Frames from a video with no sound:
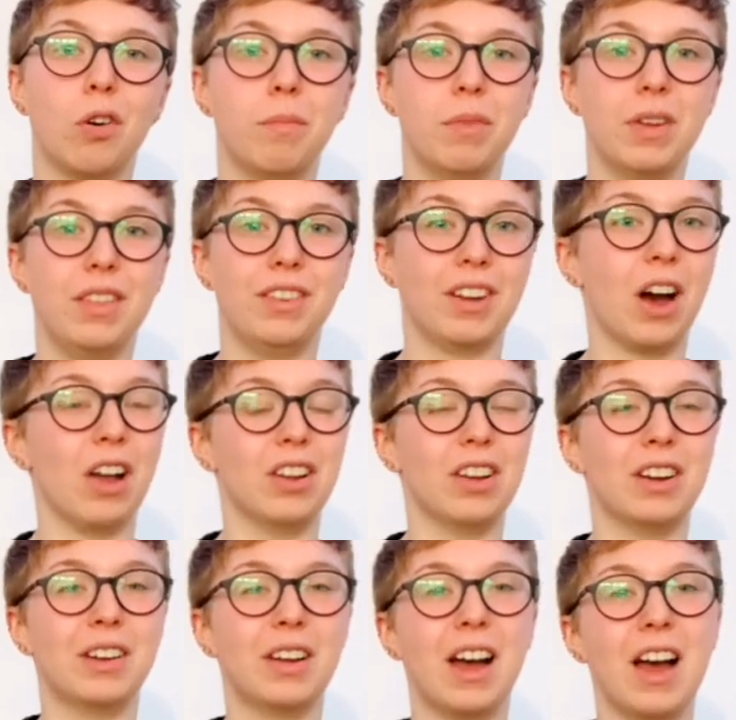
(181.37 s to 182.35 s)
be the
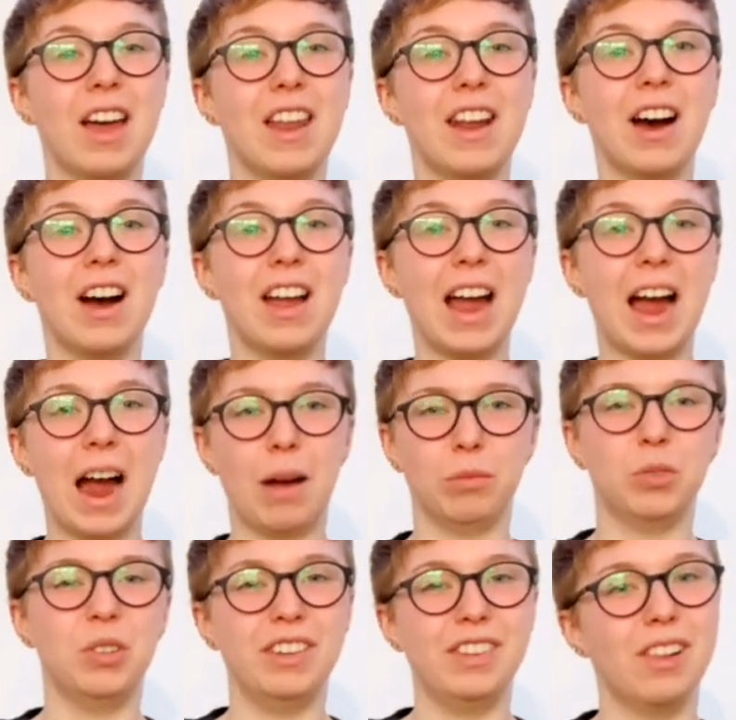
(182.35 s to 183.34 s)
colour, and I
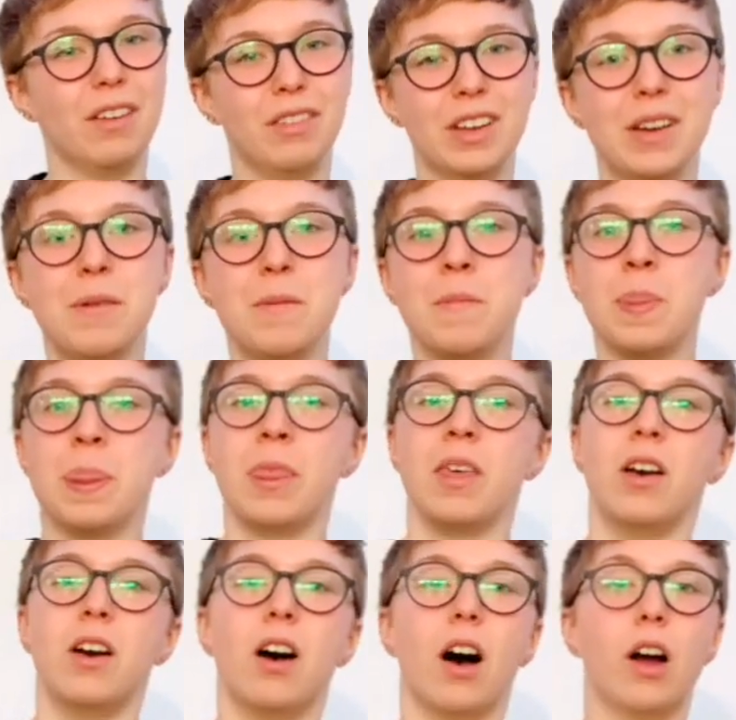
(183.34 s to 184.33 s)
absolutely love it.
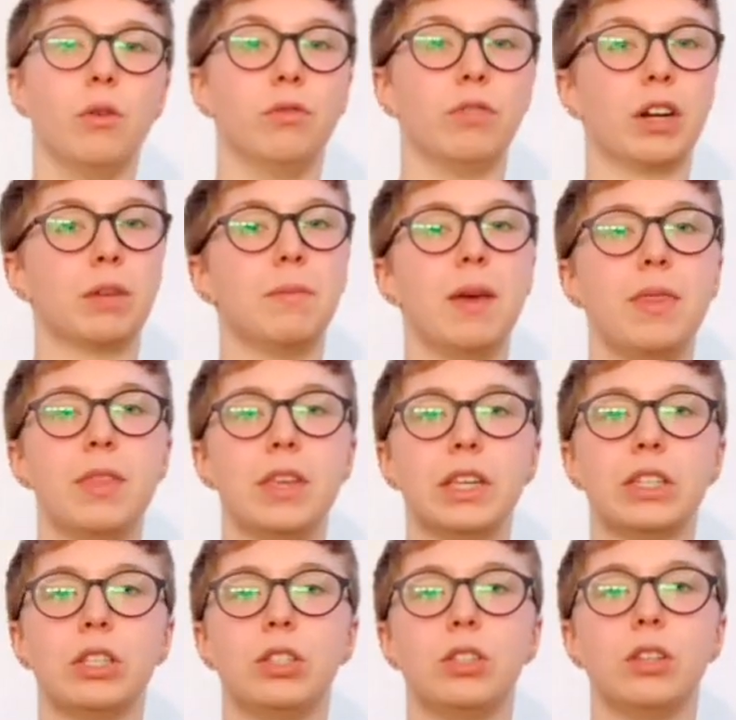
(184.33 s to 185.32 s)
I would recommend
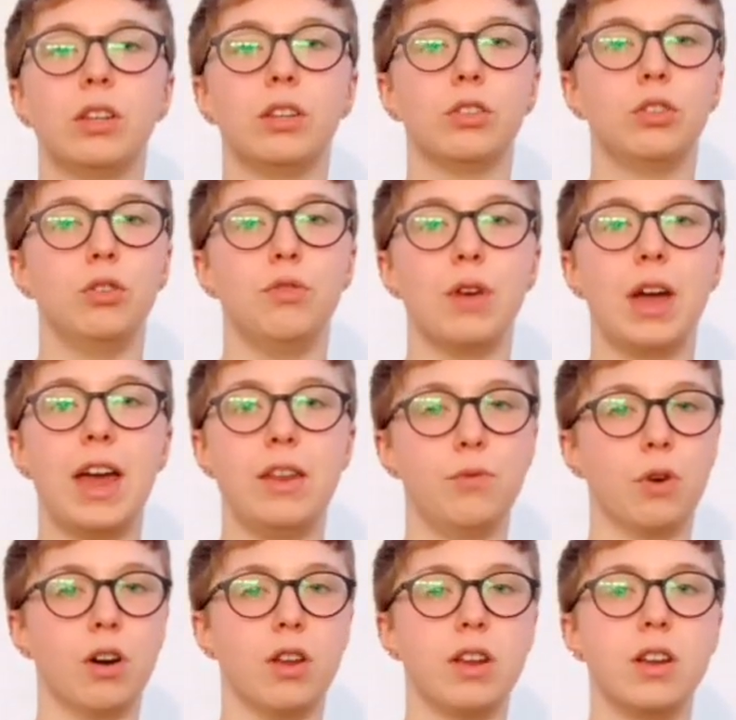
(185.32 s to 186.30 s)
this to
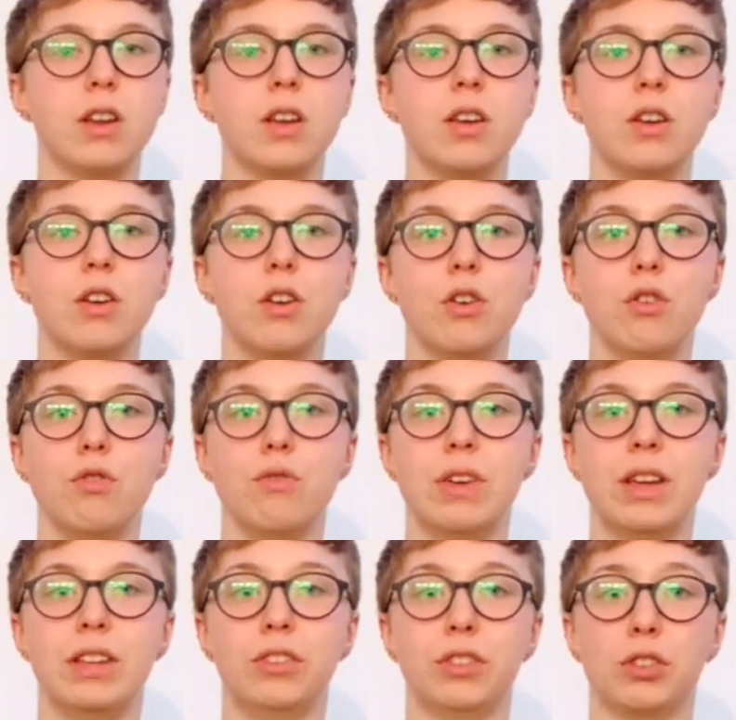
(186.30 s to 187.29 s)
anyone who
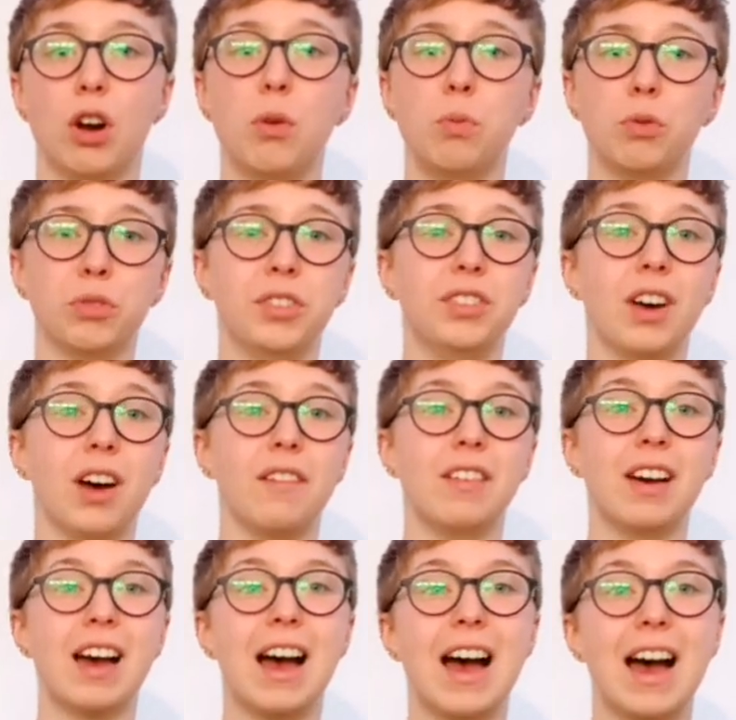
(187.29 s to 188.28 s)
is a cold water
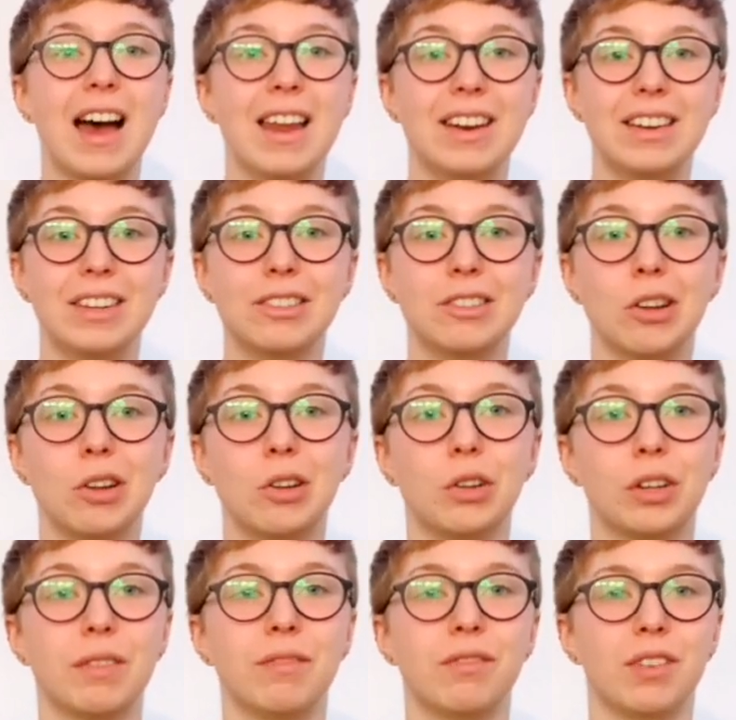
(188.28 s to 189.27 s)
diver and is
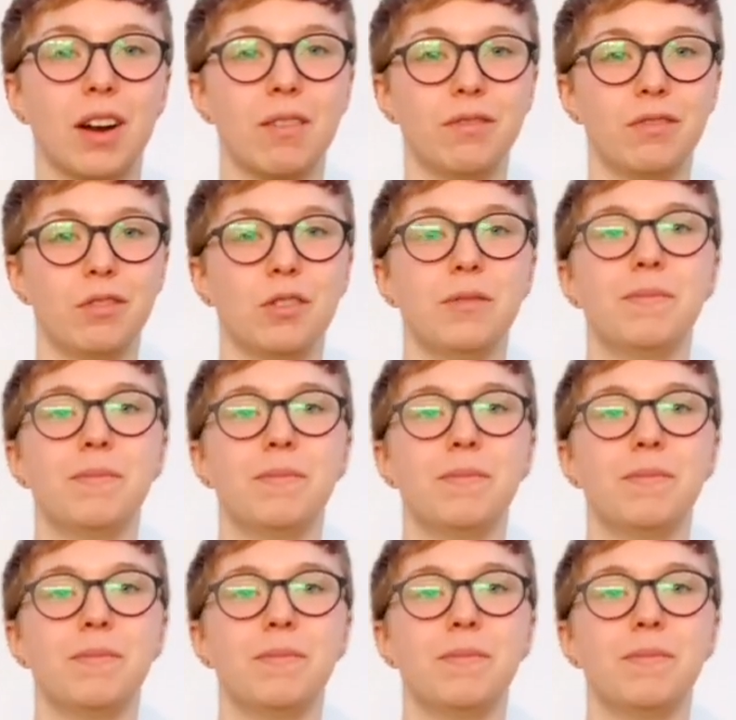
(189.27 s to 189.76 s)
looking for comfort.